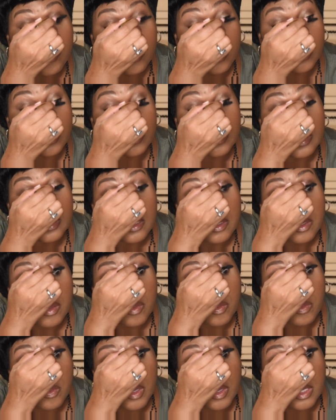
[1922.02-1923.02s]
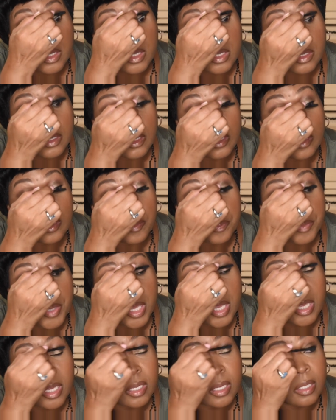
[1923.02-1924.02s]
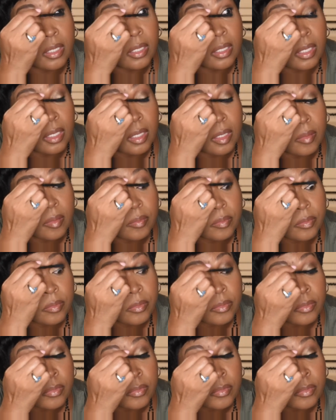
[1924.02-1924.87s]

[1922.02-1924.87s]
a one in the pink, I